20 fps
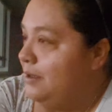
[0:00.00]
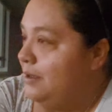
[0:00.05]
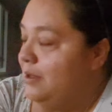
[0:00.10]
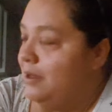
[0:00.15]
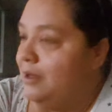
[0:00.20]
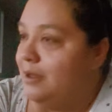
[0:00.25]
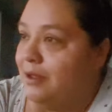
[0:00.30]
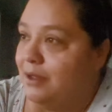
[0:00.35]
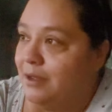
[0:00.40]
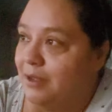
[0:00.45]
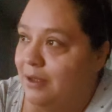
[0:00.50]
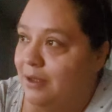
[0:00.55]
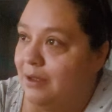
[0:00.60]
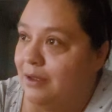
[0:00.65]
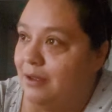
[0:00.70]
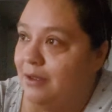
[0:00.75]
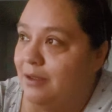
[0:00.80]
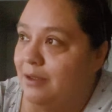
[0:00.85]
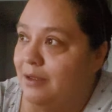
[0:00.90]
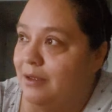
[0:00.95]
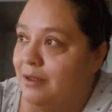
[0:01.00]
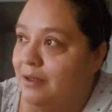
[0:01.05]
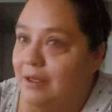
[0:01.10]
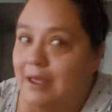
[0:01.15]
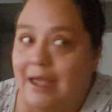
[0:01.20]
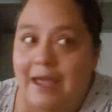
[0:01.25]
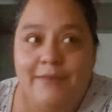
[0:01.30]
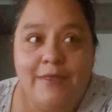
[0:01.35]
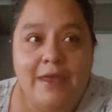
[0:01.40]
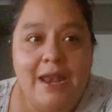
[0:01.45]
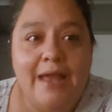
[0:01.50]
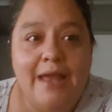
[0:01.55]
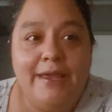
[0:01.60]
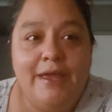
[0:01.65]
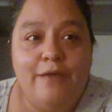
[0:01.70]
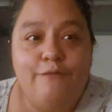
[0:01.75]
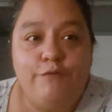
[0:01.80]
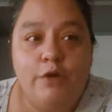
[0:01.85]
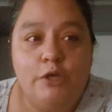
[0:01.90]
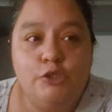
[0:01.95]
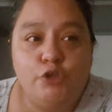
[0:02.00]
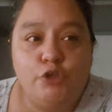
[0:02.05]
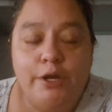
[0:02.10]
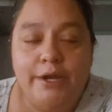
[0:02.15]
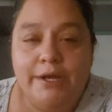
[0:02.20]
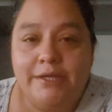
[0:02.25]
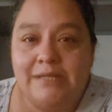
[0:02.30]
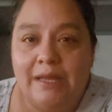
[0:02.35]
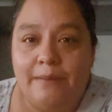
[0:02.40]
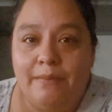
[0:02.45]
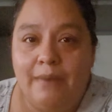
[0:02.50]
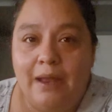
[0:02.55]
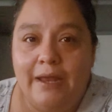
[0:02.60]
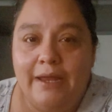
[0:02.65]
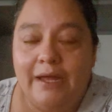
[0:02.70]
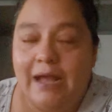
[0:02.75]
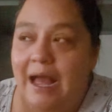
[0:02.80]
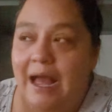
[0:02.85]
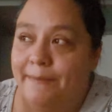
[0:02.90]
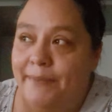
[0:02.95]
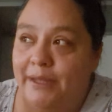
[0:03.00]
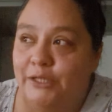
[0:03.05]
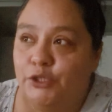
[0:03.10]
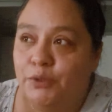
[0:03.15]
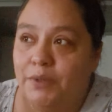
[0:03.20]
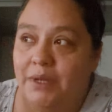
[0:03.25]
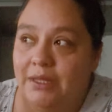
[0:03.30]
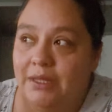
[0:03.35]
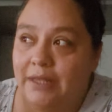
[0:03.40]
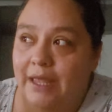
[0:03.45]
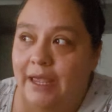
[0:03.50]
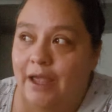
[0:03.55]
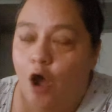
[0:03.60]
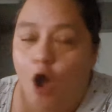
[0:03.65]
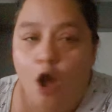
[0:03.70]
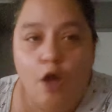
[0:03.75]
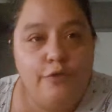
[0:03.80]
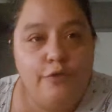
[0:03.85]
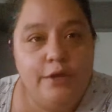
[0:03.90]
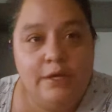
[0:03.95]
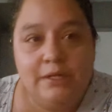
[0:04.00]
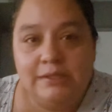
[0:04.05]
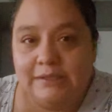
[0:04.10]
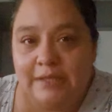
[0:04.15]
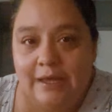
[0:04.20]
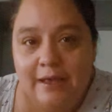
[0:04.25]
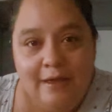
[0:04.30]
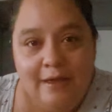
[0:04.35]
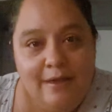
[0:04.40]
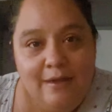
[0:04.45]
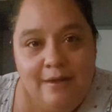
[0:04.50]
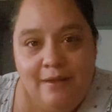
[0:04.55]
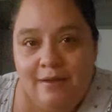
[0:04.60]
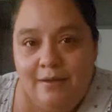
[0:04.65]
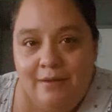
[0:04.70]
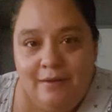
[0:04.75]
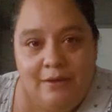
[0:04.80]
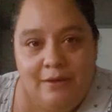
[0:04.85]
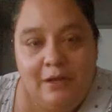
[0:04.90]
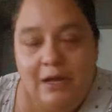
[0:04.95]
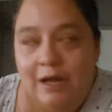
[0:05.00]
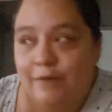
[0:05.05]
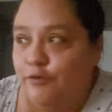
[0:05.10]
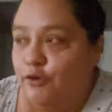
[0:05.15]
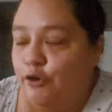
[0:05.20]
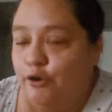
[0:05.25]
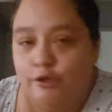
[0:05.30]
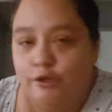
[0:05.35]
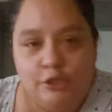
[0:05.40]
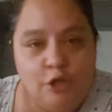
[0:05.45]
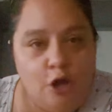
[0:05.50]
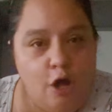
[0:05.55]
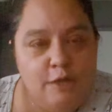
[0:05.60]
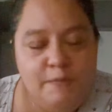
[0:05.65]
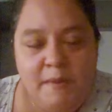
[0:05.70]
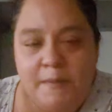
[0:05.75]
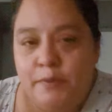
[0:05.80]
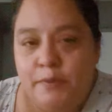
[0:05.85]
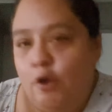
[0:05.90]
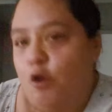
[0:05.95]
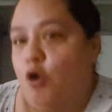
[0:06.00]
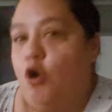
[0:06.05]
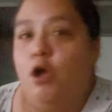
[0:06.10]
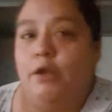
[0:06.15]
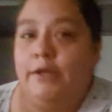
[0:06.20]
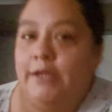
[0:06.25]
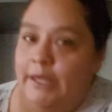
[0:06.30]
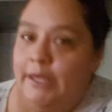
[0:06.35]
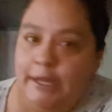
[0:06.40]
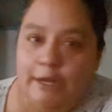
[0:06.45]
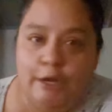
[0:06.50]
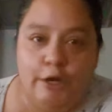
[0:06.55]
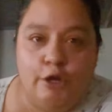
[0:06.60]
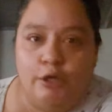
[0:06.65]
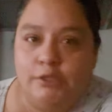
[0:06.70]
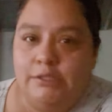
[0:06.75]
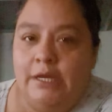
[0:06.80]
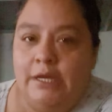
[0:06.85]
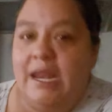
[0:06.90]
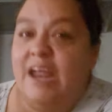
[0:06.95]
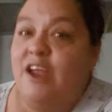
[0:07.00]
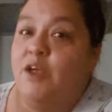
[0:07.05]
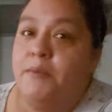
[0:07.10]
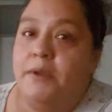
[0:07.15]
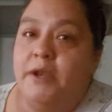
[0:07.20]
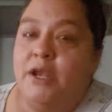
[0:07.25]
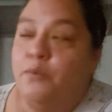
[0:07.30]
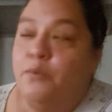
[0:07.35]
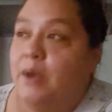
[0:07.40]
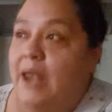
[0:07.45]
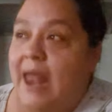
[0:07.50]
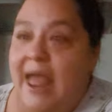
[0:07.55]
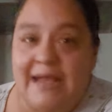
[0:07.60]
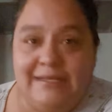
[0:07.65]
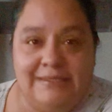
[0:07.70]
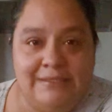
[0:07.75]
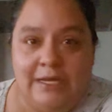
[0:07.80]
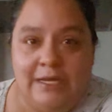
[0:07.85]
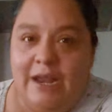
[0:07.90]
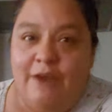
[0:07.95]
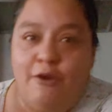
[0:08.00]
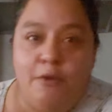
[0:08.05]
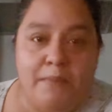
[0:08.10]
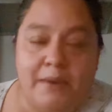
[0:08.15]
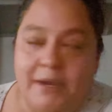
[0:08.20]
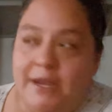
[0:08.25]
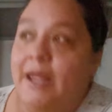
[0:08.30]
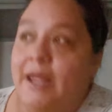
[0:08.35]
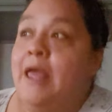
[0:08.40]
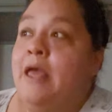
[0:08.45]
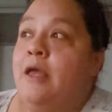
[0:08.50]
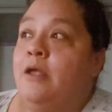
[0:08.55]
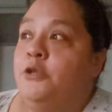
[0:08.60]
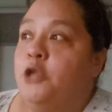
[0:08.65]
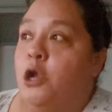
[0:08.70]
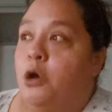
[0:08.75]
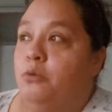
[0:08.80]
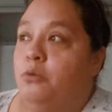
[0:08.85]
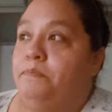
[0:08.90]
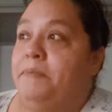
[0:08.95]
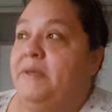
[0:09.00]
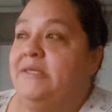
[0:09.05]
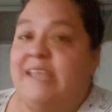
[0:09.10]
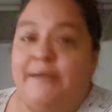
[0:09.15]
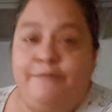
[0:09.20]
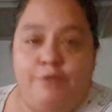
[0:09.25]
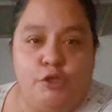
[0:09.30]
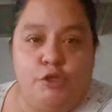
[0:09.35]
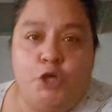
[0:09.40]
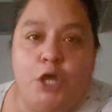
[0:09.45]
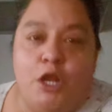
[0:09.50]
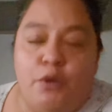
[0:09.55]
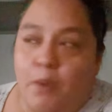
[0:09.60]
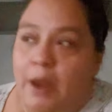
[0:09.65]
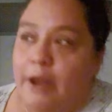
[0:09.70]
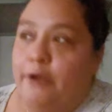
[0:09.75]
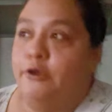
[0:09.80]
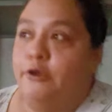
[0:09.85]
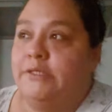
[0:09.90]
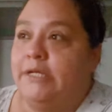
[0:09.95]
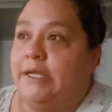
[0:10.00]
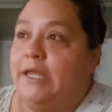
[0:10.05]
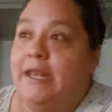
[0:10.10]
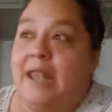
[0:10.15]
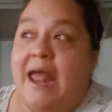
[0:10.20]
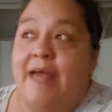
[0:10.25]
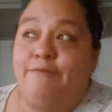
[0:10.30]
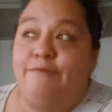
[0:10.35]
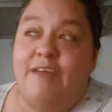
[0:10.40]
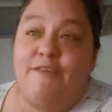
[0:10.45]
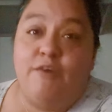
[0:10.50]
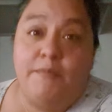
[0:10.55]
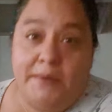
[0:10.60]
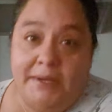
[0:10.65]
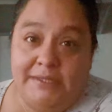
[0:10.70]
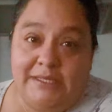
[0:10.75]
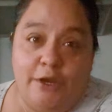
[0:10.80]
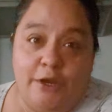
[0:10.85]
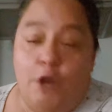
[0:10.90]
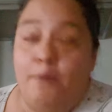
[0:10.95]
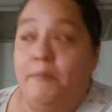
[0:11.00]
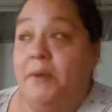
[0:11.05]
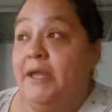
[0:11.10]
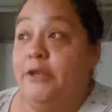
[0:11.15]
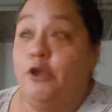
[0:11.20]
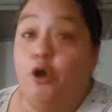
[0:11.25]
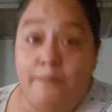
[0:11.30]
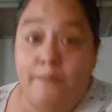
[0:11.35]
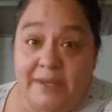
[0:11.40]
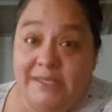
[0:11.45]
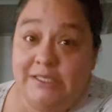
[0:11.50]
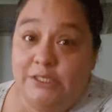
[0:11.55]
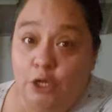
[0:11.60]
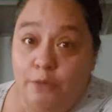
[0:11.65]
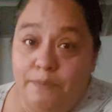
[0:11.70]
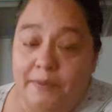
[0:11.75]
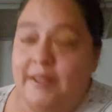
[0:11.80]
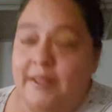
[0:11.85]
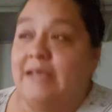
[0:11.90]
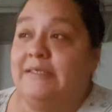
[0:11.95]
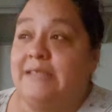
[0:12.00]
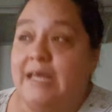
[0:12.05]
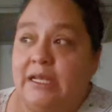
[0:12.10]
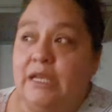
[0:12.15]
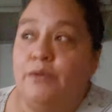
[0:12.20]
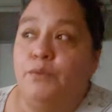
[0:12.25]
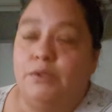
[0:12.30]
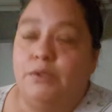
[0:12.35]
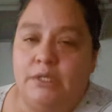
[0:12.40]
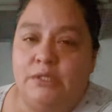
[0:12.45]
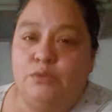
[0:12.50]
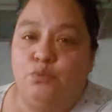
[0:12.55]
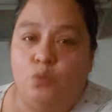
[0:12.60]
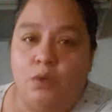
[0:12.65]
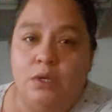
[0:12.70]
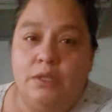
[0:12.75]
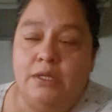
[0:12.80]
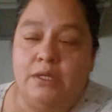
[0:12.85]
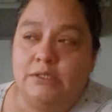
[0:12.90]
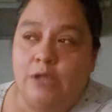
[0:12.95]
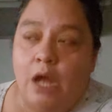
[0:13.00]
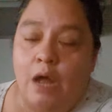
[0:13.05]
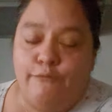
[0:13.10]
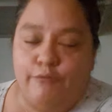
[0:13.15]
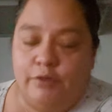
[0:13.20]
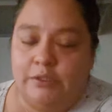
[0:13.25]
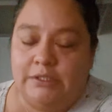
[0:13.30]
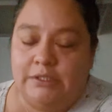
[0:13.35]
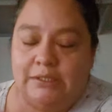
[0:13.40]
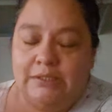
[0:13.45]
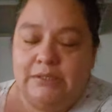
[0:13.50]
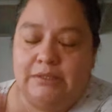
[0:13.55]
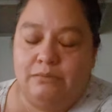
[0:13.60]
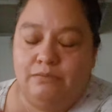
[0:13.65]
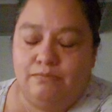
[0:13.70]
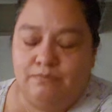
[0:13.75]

And then I get frustrated because I'm like, I bet you anything, all these governors and all these people that are on here telling everybody to relax and telling everybody don't be safe with the generators and getting after everybody, telling everybody don't be stupid. That's exactly what these people in this conference